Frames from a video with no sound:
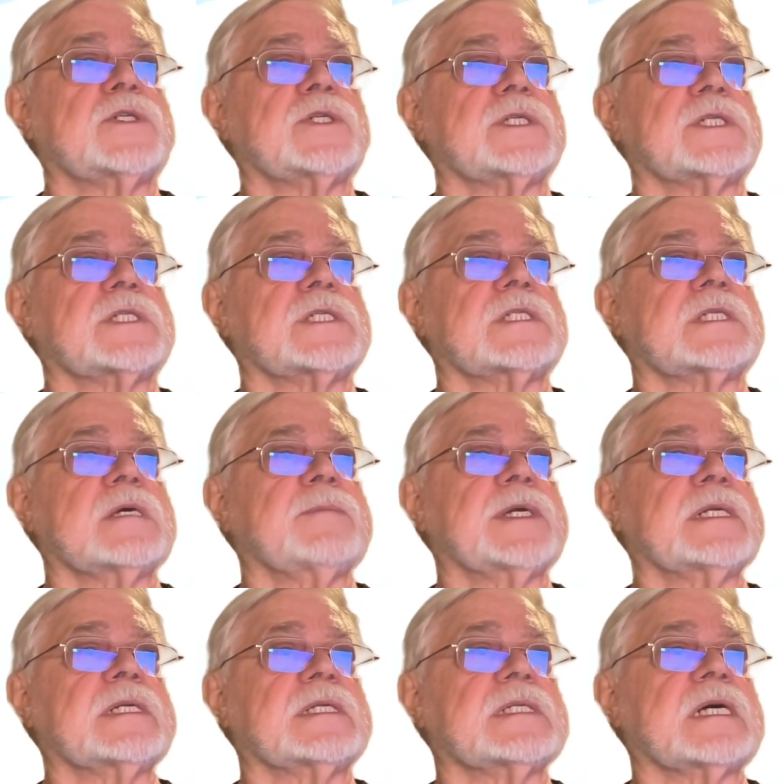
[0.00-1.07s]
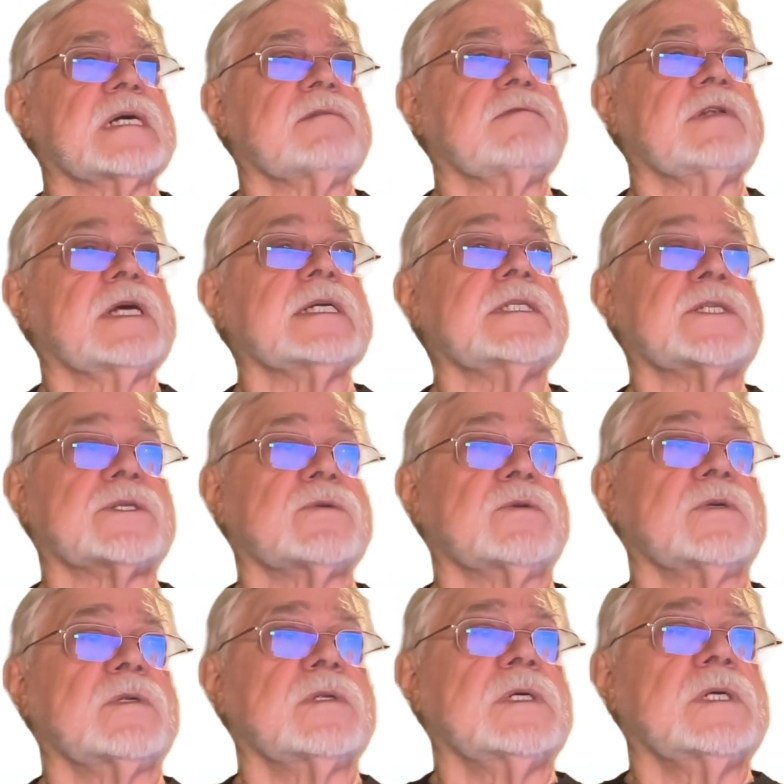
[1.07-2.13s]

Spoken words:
a systemic design flight school.